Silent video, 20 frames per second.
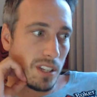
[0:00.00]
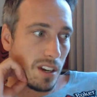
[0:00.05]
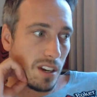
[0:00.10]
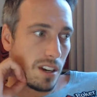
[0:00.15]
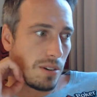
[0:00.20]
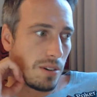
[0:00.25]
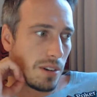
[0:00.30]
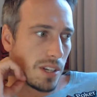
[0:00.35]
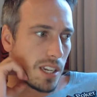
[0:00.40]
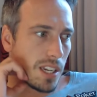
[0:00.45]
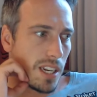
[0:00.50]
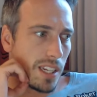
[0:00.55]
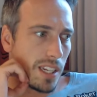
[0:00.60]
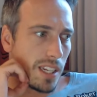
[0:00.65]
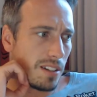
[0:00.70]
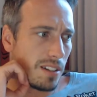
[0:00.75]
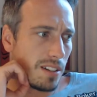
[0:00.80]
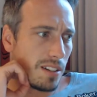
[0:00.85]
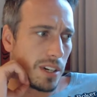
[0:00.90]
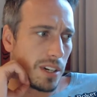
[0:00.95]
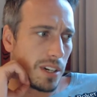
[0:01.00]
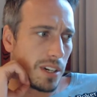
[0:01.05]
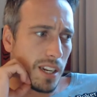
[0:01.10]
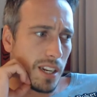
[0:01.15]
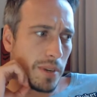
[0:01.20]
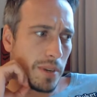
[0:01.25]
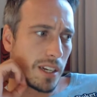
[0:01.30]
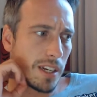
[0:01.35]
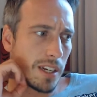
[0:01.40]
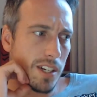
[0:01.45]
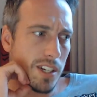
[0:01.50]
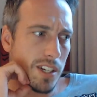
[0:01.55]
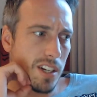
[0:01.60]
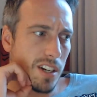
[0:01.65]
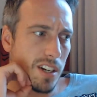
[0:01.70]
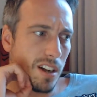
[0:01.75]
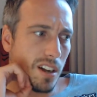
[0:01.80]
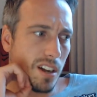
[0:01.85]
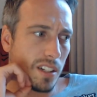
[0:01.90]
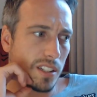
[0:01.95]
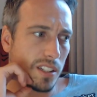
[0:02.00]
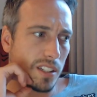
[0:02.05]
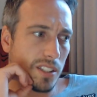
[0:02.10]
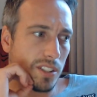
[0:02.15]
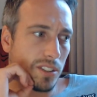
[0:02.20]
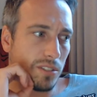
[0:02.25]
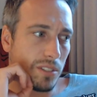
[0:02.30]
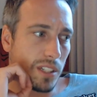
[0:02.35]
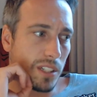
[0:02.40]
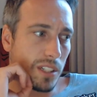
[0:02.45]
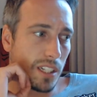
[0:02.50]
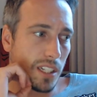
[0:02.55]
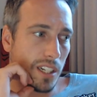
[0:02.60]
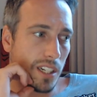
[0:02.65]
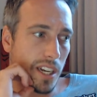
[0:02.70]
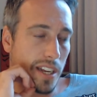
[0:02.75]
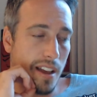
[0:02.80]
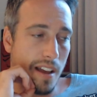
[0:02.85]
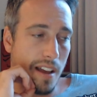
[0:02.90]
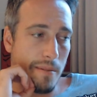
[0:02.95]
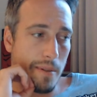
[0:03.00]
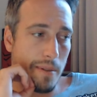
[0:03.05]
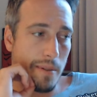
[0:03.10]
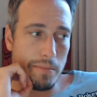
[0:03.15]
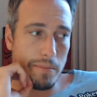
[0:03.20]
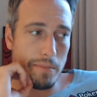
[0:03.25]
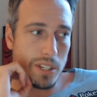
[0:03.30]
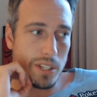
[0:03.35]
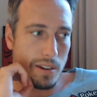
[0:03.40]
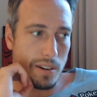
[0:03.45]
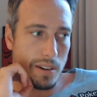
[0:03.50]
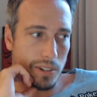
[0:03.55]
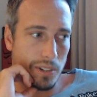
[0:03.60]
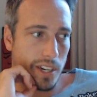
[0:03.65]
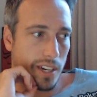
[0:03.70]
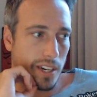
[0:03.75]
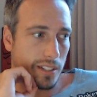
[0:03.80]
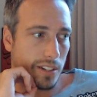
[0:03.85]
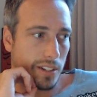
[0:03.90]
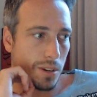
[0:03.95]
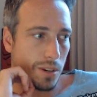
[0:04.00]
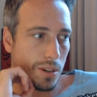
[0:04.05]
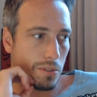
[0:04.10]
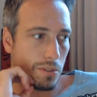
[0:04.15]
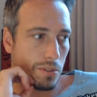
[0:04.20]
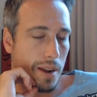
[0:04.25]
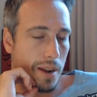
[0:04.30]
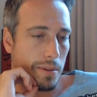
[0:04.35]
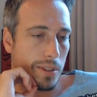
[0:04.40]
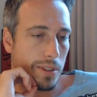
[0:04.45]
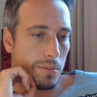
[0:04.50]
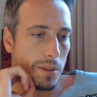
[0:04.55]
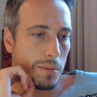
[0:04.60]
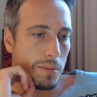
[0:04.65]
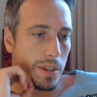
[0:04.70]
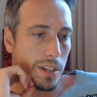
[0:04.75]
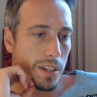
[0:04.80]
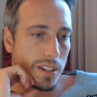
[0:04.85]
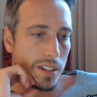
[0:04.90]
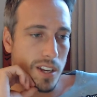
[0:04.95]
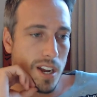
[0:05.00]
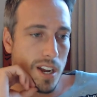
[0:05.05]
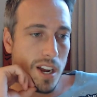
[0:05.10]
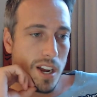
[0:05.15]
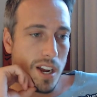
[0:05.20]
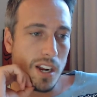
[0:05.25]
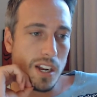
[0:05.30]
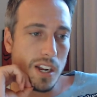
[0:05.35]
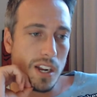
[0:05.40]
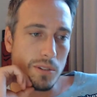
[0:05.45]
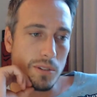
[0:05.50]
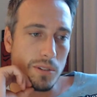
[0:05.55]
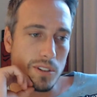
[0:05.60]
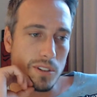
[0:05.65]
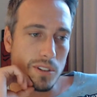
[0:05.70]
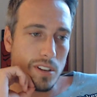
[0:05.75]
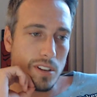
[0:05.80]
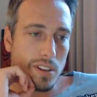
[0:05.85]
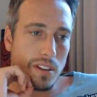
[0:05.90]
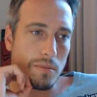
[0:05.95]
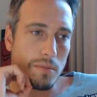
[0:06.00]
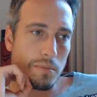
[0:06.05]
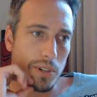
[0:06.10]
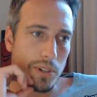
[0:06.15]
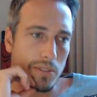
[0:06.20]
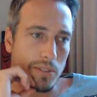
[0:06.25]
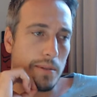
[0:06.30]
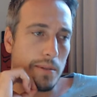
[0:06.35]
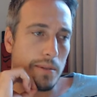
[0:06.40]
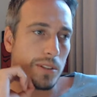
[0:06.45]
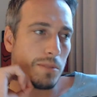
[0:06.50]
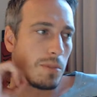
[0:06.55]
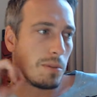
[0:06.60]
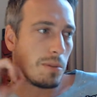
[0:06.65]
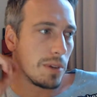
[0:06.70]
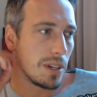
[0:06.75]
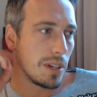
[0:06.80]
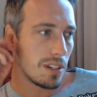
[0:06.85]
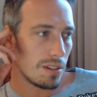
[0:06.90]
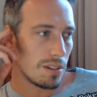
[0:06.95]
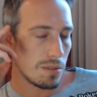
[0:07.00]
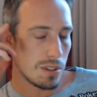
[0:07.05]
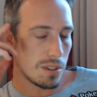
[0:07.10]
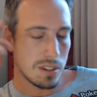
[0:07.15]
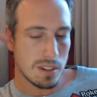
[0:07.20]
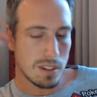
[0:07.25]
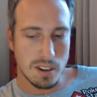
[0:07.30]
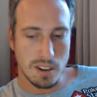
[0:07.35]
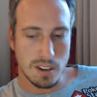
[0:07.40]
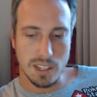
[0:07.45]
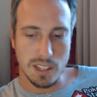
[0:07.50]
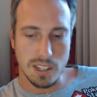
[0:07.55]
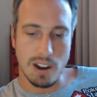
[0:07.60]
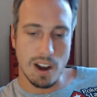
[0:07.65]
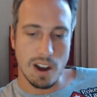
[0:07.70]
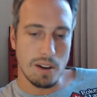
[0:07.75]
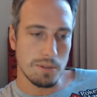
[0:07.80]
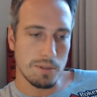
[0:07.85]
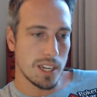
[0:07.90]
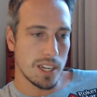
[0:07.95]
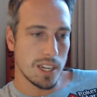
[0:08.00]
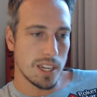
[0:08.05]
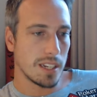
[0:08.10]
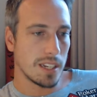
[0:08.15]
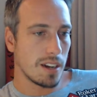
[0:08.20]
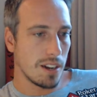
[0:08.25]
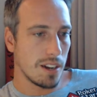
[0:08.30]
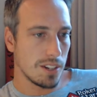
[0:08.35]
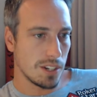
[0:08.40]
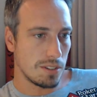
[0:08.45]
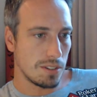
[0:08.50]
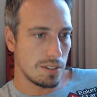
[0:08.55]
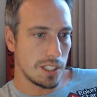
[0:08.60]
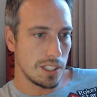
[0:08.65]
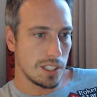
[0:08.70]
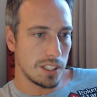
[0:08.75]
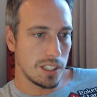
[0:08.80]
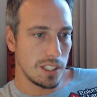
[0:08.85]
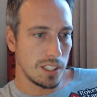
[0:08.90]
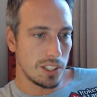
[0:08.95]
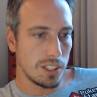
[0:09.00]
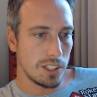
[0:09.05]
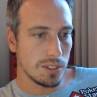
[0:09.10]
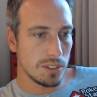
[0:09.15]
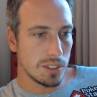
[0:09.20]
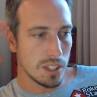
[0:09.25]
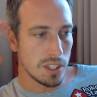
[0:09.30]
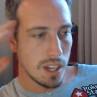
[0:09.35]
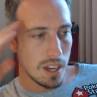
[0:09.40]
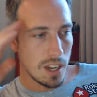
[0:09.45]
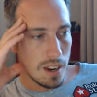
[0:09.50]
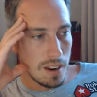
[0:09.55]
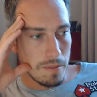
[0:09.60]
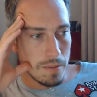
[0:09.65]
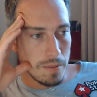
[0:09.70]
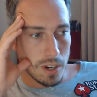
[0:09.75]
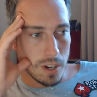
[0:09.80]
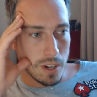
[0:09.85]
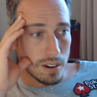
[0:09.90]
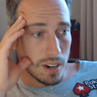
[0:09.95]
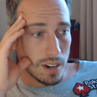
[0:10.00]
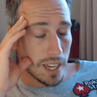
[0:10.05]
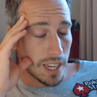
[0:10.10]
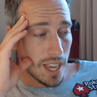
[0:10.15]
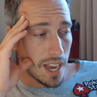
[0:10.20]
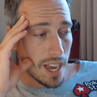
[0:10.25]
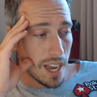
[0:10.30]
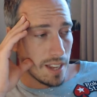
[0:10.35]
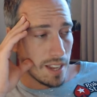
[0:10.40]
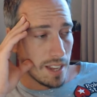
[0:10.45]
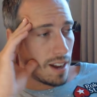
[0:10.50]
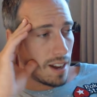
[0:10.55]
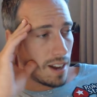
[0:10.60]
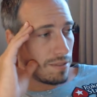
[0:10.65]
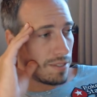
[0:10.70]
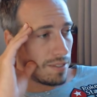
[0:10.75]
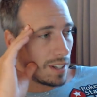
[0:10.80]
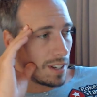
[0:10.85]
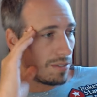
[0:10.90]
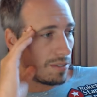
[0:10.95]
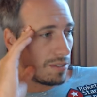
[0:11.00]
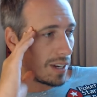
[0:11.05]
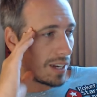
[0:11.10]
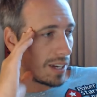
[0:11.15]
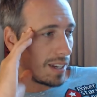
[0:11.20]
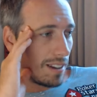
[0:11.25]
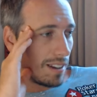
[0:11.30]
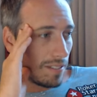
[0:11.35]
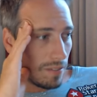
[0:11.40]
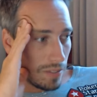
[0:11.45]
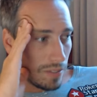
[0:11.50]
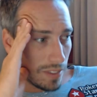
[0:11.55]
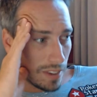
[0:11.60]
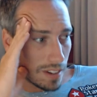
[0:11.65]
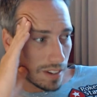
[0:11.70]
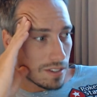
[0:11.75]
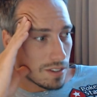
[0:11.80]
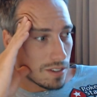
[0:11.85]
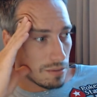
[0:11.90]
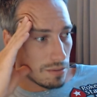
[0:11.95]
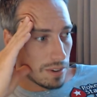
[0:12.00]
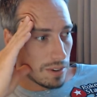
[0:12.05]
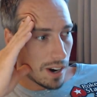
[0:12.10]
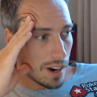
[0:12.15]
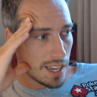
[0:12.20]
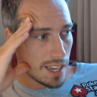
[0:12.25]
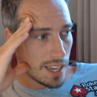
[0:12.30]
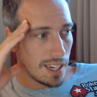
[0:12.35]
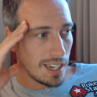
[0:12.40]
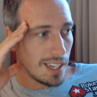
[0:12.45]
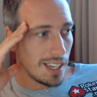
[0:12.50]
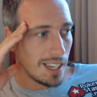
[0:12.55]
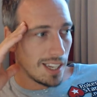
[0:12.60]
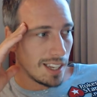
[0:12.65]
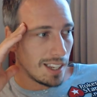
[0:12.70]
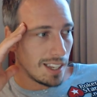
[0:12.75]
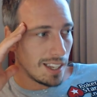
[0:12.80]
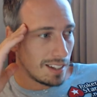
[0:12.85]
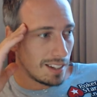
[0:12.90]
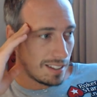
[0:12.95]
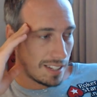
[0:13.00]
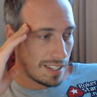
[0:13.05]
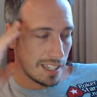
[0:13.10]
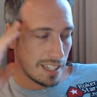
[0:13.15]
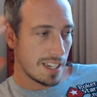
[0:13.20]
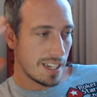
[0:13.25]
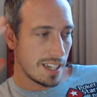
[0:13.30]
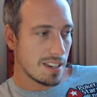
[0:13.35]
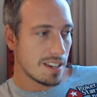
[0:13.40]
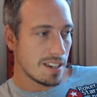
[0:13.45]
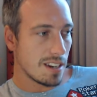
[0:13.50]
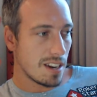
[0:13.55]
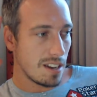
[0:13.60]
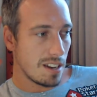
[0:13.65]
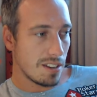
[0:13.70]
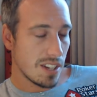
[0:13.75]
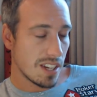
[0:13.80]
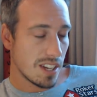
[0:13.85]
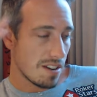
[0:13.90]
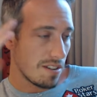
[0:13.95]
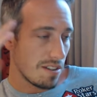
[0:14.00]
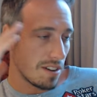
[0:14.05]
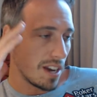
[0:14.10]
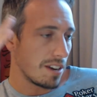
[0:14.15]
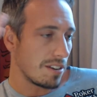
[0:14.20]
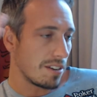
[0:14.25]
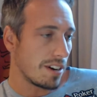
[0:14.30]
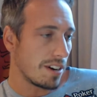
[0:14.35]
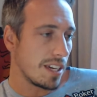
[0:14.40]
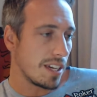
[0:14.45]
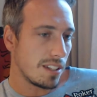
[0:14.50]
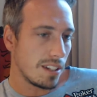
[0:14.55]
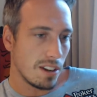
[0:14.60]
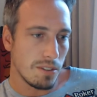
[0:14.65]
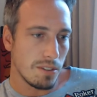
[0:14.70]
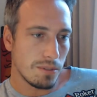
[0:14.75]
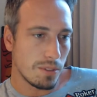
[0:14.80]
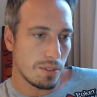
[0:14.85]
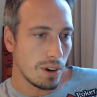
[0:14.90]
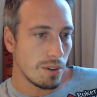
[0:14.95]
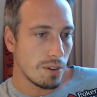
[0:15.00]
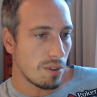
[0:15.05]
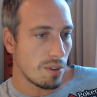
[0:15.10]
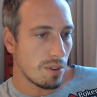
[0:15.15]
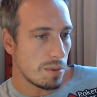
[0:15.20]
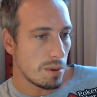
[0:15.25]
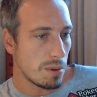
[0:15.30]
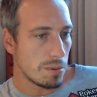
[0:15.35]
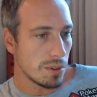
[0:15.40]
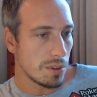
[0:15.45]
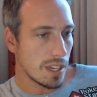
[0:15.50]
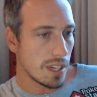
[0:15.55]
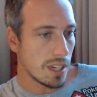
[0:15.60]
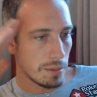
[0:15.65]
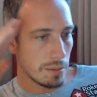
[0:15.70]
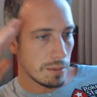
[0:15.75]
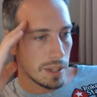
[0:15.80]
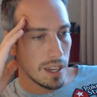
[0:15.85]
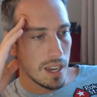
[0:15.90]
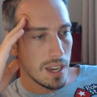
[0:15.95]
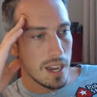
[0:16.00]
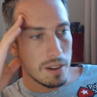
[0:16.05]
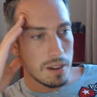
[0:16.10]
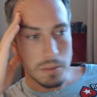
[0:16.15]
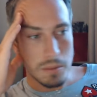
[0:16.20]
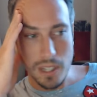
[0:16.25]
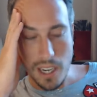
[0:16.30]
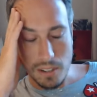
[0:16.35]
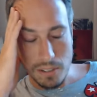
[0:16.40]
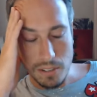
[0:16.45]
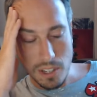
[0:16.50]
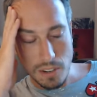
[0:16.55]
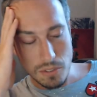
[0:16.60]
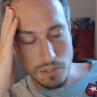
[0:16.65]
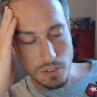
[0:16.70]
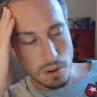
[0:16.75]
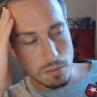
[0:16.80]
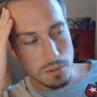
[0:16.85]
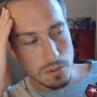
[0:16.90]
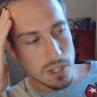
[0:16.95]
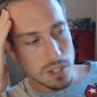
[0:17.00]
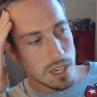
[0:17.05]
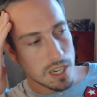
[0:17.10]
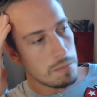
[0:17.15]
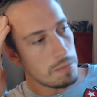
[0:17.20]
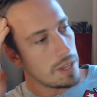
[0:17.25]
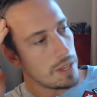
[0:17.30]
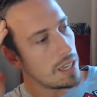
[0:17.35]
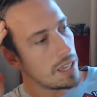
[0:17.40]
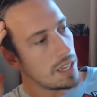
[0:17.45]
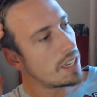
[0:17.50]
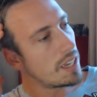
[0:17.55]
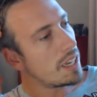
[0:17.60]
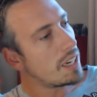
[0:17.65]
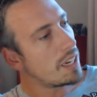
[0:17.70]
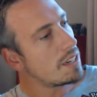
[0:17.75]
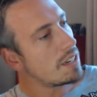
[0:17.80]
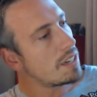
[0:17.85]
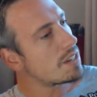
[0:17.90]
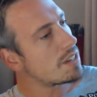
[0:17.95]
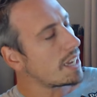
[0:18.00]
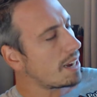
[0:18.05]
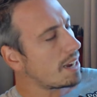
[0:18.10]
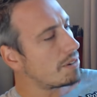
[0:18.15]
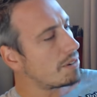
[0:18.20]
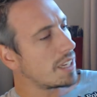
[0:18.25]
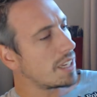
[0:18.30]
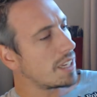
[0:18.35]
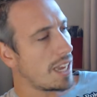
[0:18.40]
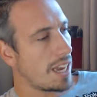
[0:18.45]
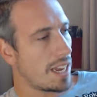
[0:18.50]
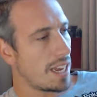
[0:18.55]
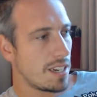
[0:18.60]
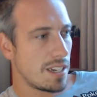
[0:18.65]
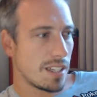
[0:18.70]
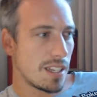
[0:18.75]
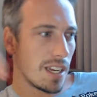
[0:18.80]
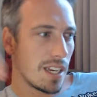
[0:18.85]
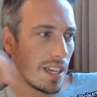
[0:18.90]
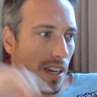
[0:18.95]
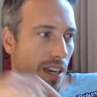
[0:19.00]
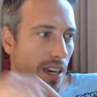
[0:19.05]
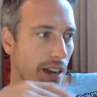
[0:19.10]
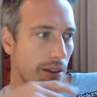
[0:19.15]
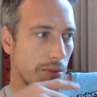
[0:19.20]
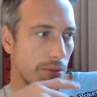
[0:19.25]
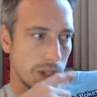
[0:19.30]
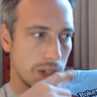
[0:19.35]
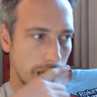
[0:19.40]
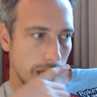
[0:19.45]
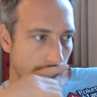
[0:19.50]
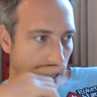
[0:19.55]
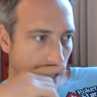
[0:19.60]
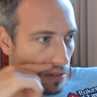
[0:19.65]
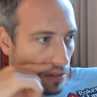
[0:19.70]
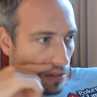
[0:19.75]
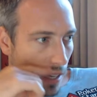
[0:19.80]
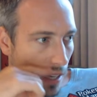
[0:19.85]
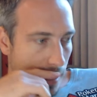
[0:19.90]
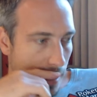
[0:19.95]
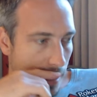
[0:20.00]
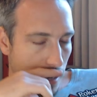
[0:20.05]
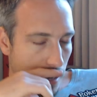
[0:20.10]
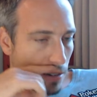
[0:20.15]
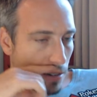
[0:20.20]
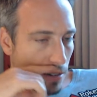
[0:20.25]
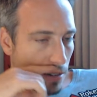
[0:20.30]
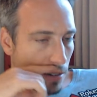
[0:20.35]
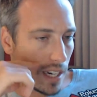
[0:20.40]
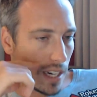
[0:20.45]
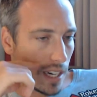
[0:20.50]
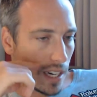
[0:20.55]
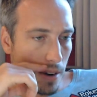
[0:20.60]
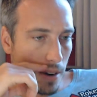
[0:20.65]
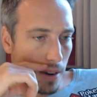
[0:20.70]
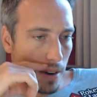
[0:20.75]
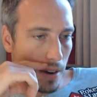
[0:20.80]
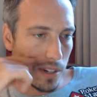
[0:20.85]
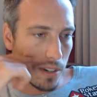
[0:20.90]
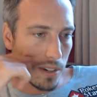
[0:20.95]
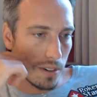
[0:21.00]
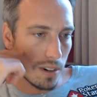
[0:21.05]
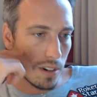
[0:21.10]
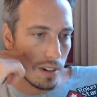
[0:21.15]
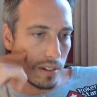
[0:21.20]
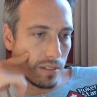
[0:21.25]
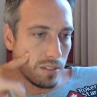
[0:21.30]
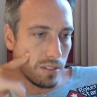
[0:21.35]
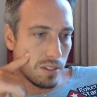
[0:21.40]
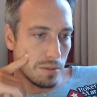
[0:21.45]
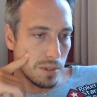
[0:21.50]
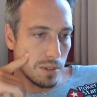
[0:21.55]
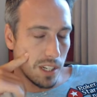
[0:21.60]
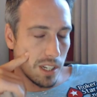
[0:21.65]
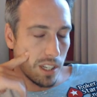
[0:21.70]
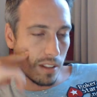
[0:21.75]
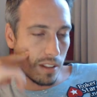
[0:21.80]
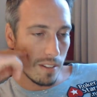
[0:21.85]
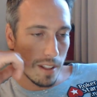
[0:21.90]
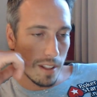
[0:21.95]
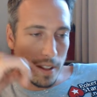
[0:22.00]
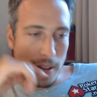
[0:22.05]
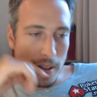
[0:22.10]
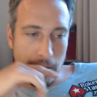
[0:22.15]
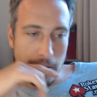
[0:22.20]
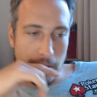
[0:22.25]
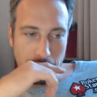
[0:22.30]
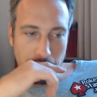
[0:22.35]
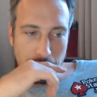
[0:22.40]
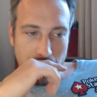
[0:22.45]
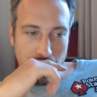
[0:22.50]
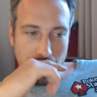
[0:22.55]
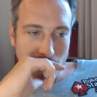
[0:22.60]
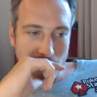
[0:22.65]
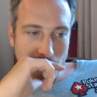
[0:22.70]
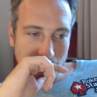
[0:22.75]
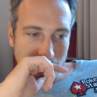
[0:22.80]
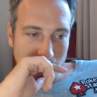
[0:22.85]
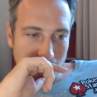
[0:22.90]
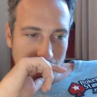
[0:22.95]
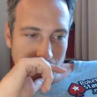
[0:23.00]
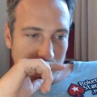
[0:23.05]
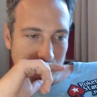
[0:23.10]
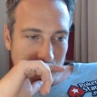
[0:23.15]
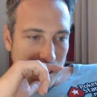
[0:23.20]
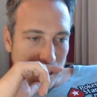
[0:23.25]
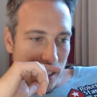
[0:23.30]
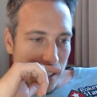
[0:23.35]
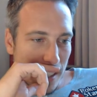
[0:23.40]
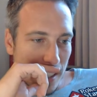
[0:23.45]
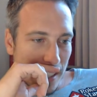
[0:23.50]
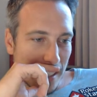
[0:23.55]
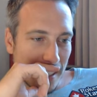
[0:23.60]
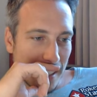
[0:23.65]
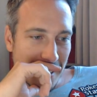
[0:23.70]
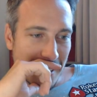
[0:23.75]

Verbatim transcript: the lowest, like the Ritalin medication in Holland, it's really like, I mean, several doctors subscribed it to me because it was prescribed it to me because it was, you know, obviously had concentration issues. So they were like, yeah, you have like fucking severe ADD, take this. And I was like, okay, great. You know, if 3 or 4 people tell me, then I would have trouble sleeping. And it's like, I would get agitated. I wouldn't eat for like 7 or 8 hours or 20. And then,